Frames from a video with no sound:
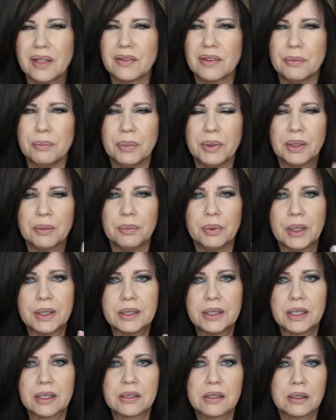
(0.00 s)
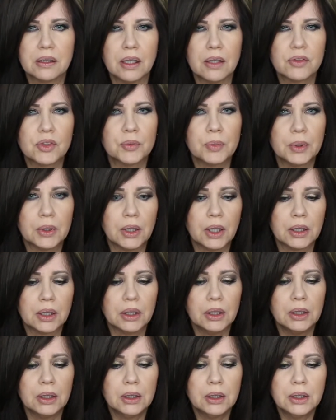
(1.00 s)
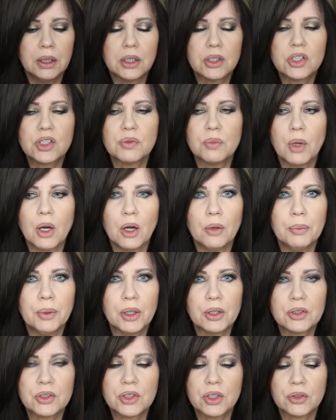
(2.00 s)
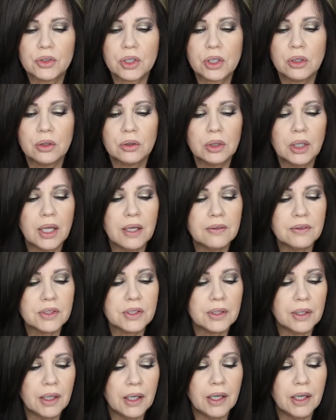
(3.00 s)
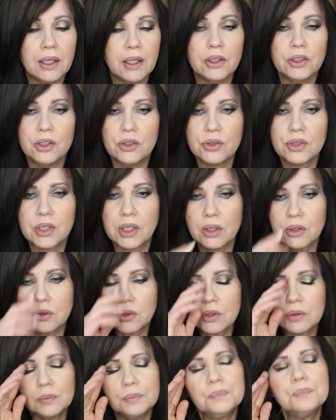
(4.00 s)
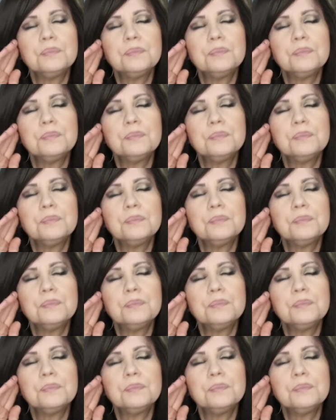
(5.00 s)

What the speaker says: the big Playtex gloves, but like a small pair of surgical gloves, and use those,